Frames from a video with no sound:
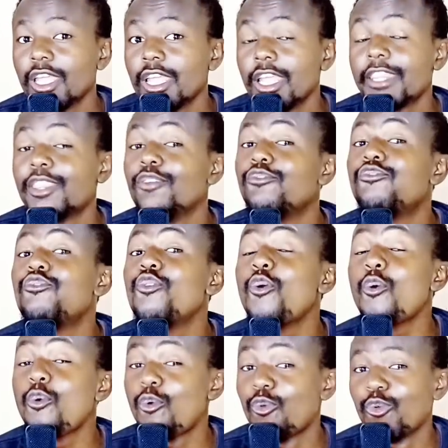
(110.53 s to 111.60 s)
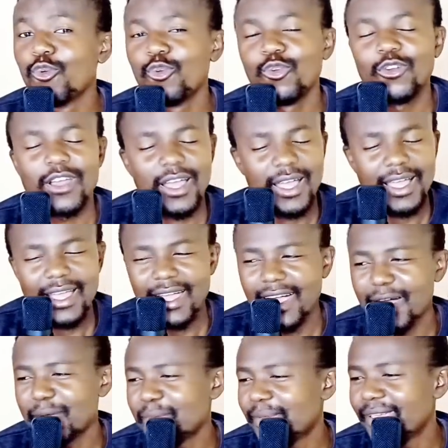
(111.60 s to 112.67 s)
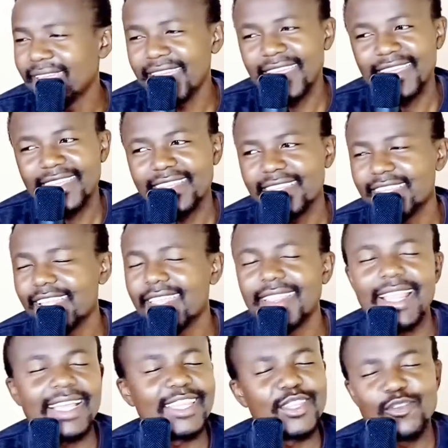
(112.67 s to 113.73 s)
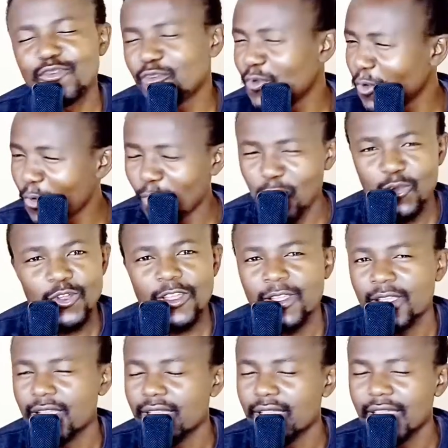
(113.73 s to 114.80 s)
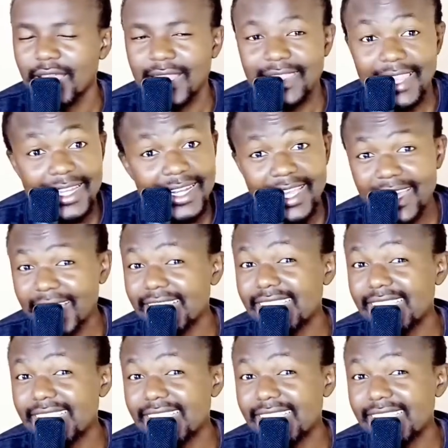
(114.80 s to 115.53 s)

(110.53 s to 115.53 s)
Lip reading: the flow, man, like the flow. That guy,